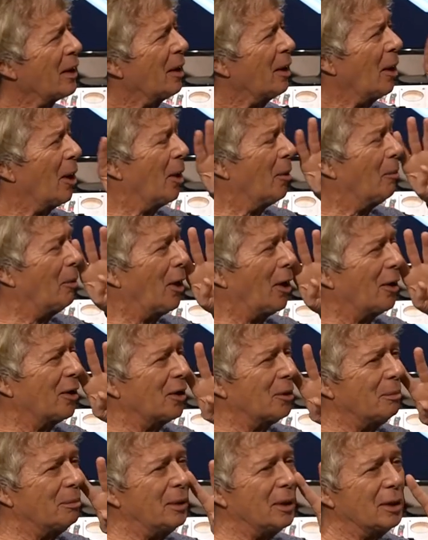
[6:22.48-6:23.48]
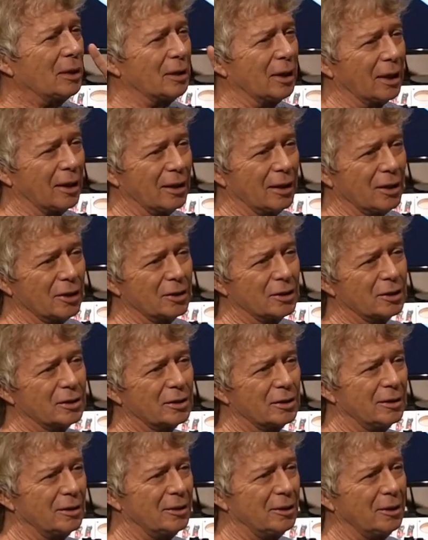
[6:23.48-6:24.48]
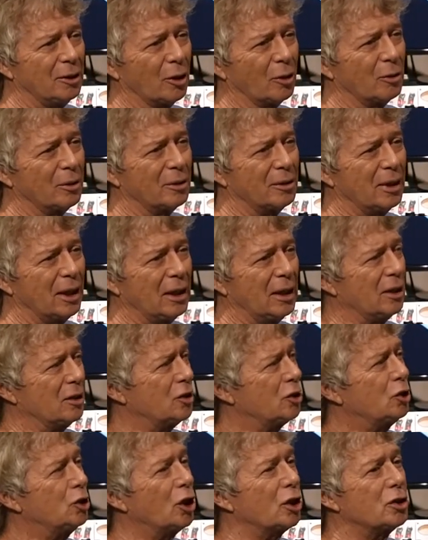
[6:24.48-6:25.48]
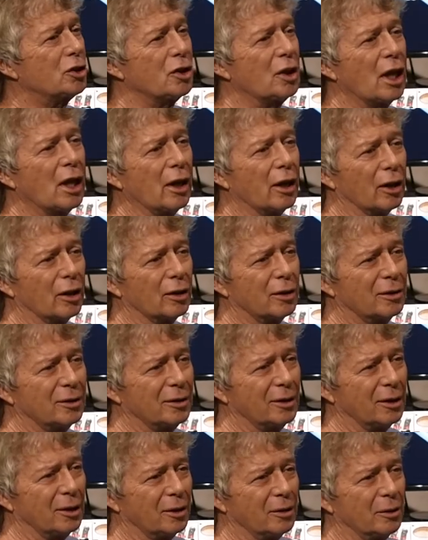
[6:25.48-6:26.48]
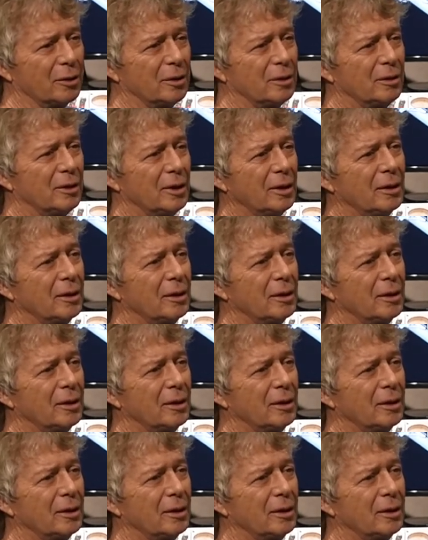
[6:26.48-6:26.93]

uh, part of the building is, you know, it's just there. Mm -hmm. you mm-hmm. know? Right.